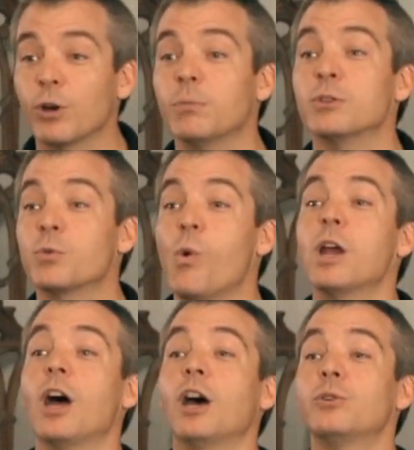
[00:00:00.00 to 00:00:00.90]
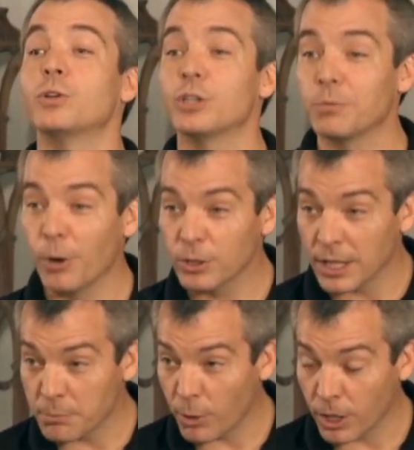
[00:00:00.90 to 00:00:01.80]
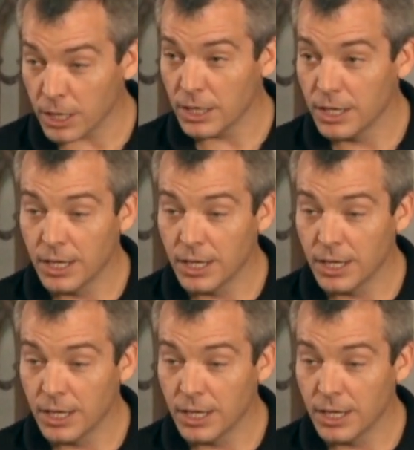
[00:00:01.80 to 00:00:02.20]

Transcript: Thurmond's 100 year birthday party.